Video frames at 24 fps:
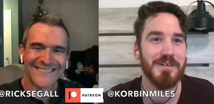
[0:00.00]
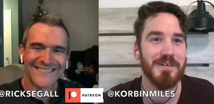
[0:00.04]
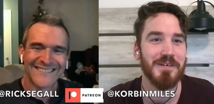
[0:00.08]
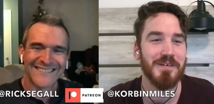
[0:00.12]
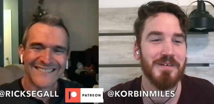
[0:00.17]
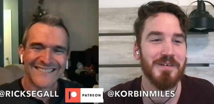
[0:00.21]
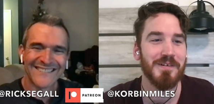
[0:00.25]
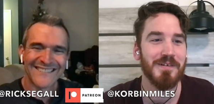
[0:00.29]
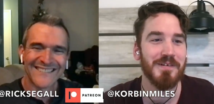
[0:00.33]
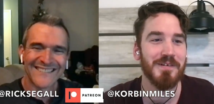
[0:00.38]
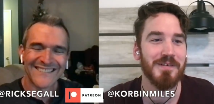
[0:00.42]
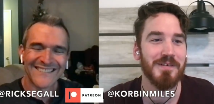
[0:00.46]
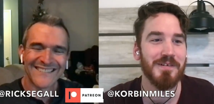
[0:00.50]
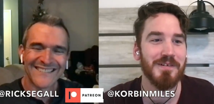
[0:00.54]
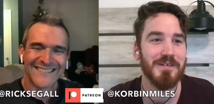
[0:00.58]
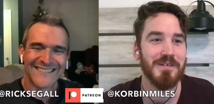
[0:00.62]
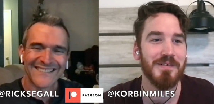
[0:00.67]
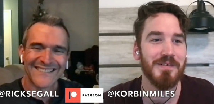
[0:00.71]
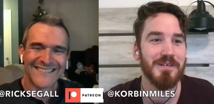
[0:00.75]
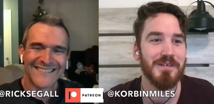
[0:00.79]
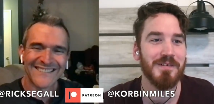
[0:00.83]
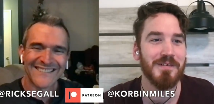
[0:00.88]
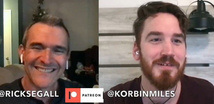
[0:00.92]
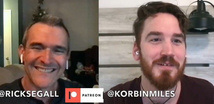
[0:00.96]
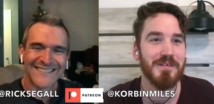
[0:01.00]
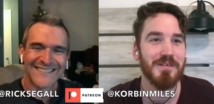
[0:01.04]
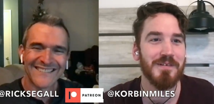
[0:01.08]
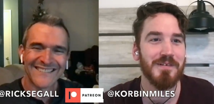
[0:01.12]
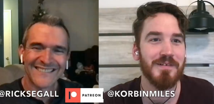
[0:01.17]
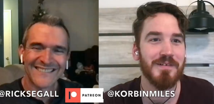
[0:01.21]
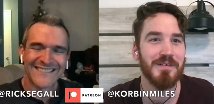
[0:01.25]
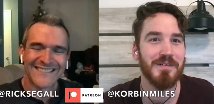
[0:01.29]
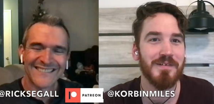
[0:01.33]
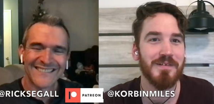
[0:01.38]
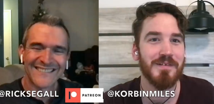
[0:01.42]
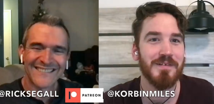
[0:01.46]

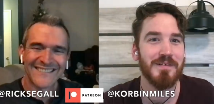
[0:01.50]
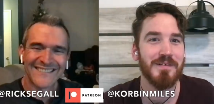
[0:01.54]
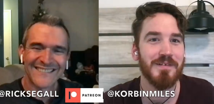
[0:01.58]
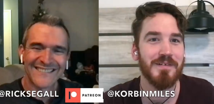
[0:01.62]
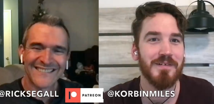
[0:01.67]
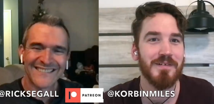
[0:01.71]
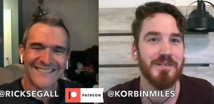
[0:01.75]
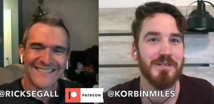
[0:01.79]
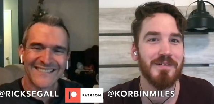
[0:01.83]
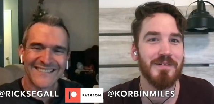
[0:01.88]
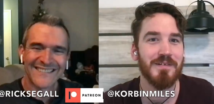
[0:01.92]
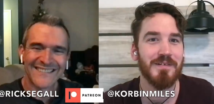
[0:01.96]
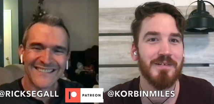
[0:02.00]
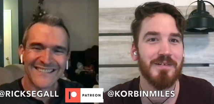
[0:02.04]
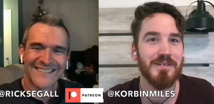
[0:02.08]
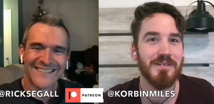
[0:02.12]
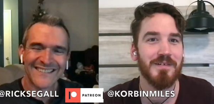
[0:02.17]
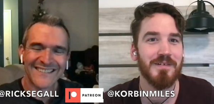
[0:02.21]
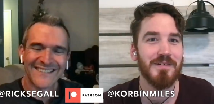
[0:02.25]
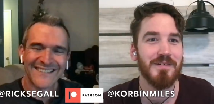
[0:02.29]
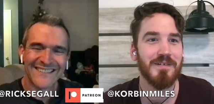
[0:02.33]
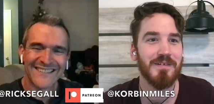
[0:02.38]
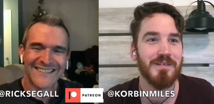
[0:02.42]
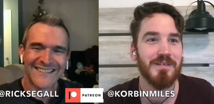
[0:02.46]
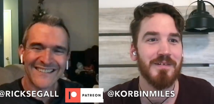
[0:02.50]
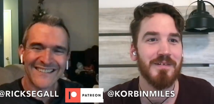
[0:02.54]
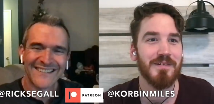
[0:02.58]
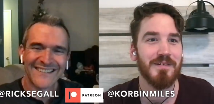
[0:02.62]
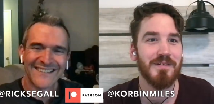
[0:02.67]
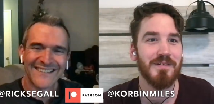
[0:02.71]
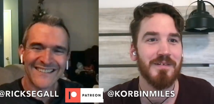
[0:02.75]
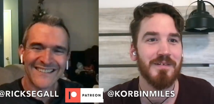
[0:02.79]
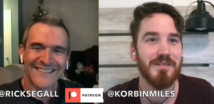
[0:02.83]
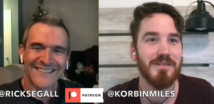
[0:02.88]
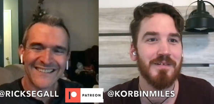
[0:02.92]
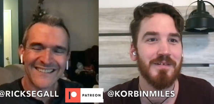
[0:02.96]

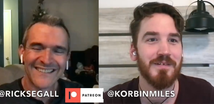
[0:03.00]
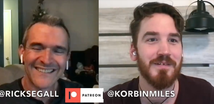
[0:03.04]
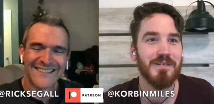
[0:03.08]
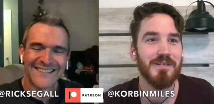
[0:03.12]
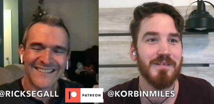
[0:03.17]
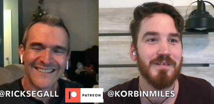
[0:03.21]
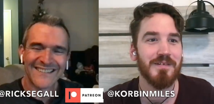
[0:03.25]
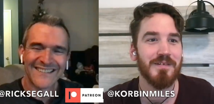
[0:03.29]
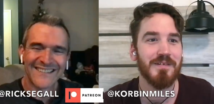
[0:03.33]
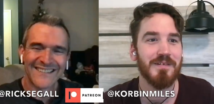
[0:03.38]
Nobody speaks.